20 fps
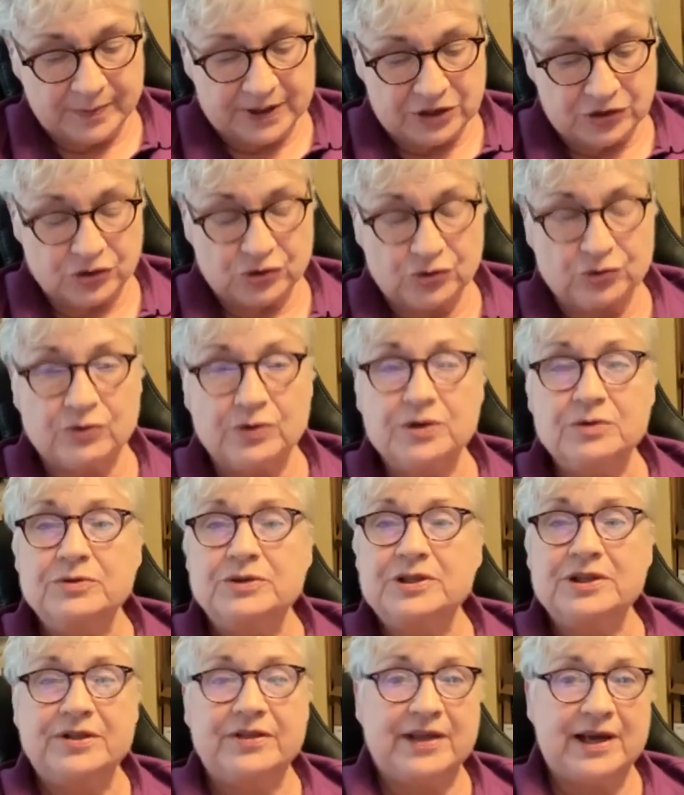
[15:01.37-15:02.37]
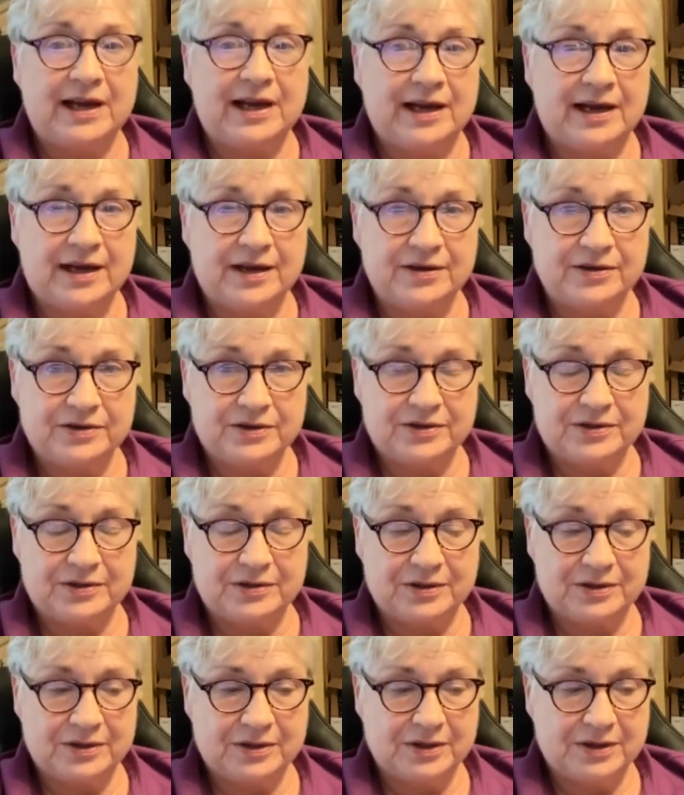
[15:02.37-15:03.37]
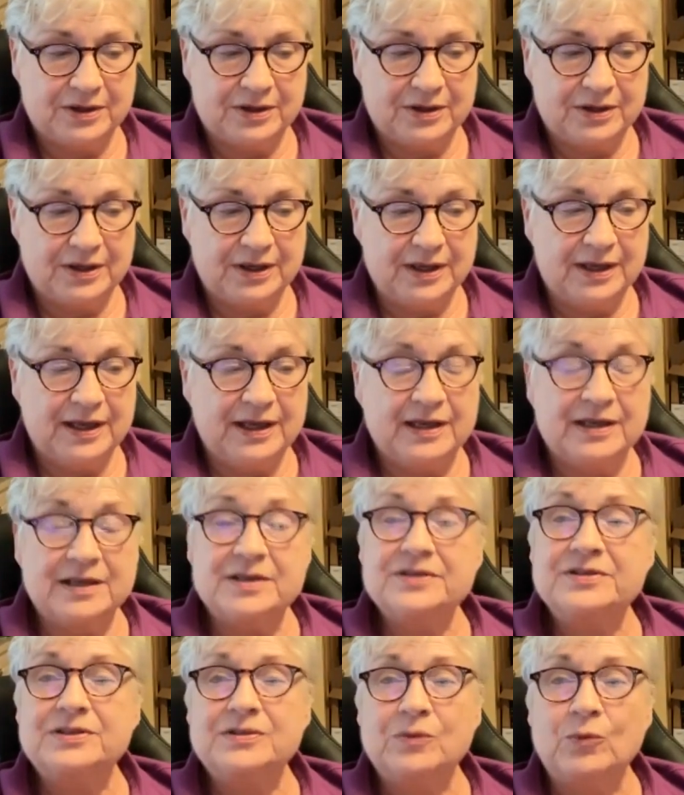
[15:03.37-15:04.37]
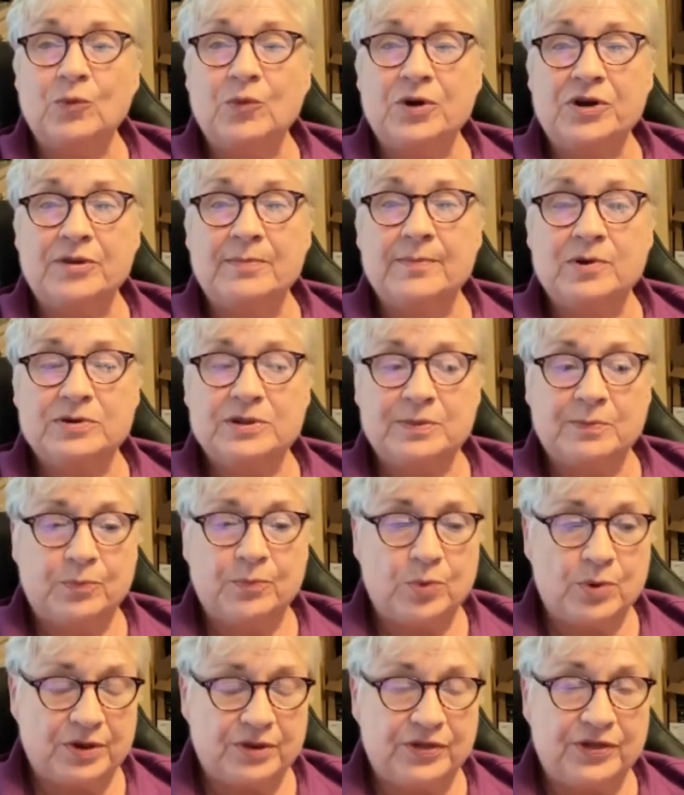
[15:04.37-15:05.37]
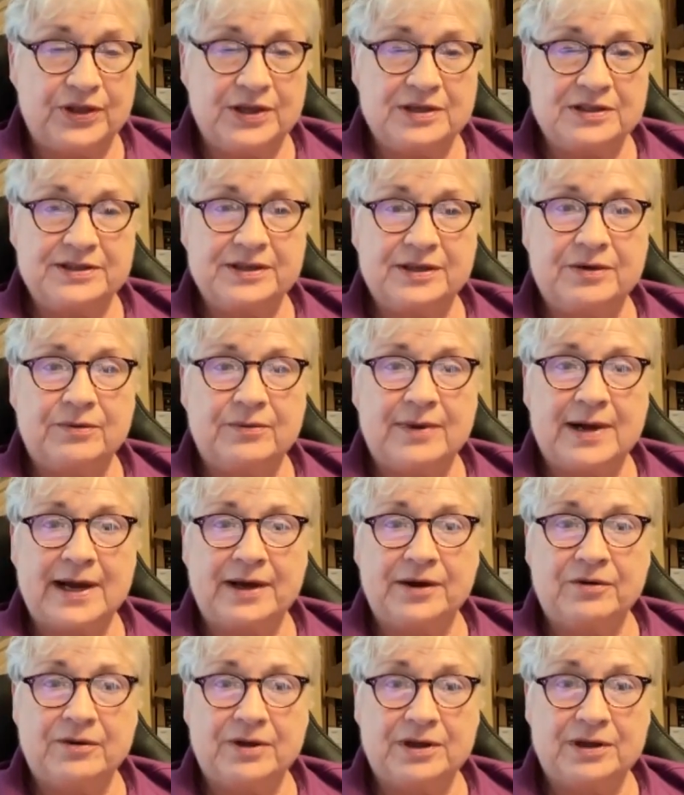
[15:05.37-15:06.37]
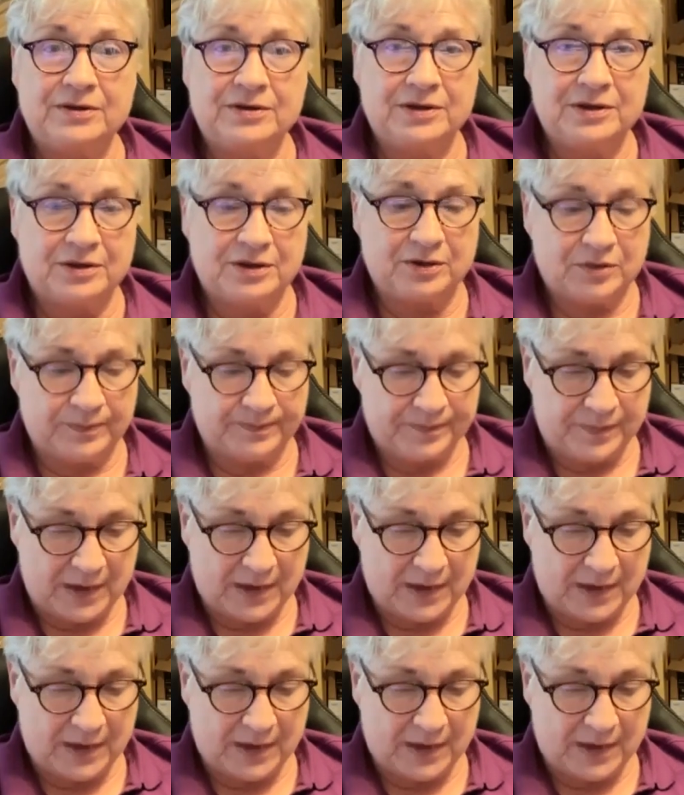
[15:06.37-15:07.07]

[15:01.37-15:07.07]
be true to that is one of the most important things that a writer can do.